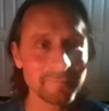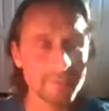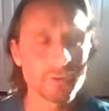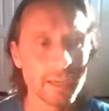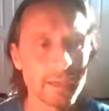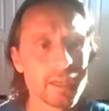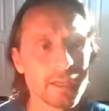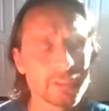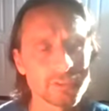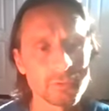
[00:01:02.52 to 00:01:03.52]
Okay,
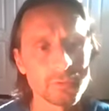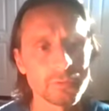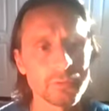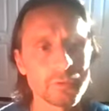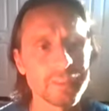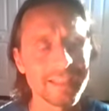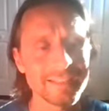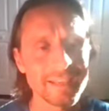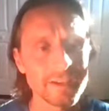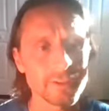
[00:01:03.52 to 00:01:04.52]
so lay
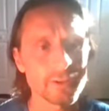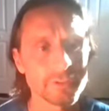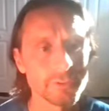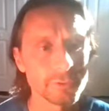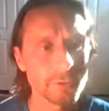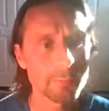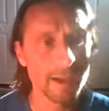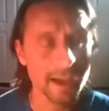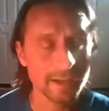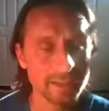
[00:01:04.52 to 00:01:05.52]
down on your
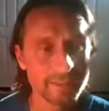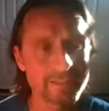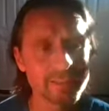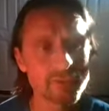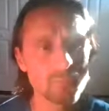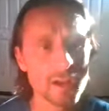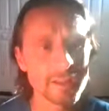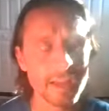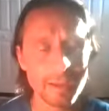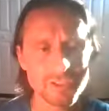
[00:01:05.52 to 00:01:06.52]
back, and this is
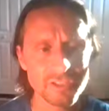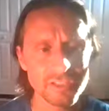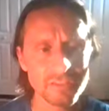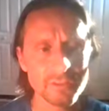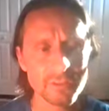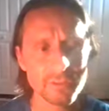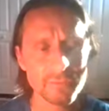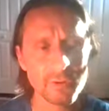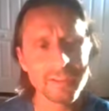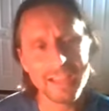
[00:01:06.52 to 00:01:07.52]
one I'm just gonna
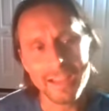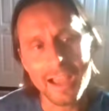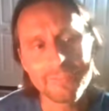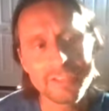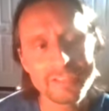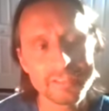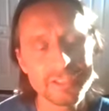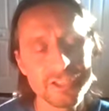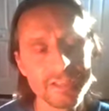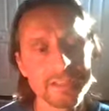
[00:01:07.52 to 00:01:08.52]
throw. Like, obviously,
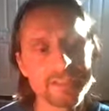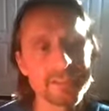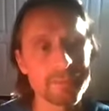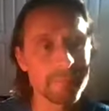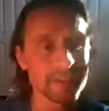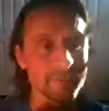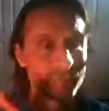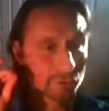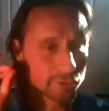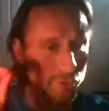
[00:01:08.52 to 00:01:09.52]
Jen, this is a bit
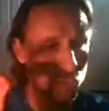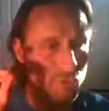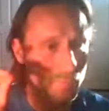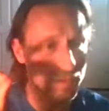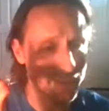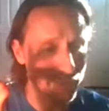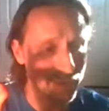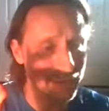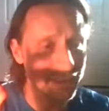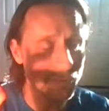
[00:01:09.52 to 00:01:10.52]
for you
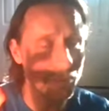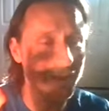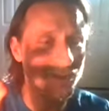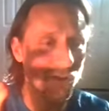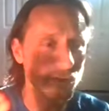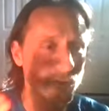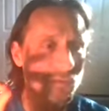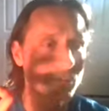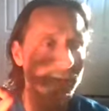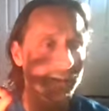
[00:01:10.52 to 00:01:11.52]
specifically, but it's also
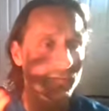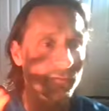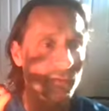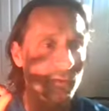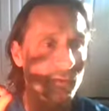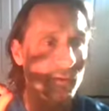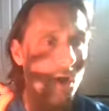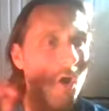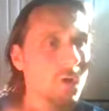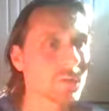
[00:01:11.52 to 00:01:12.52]
a bit for
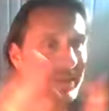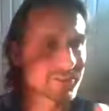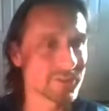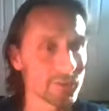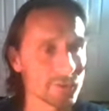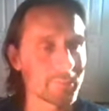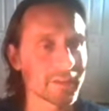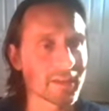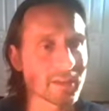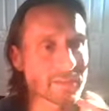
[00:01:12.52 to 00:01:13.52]
all listeners
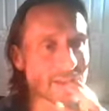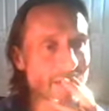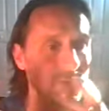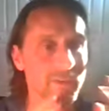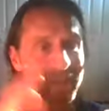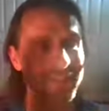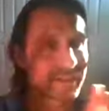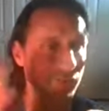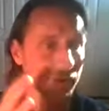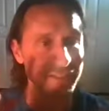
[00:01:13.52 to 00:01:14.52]
because everyone's at
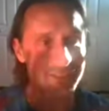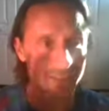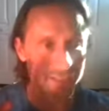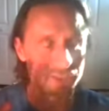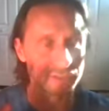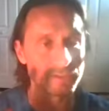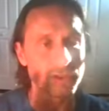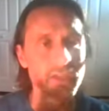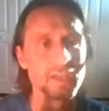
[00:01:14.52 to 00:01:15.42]
different stages.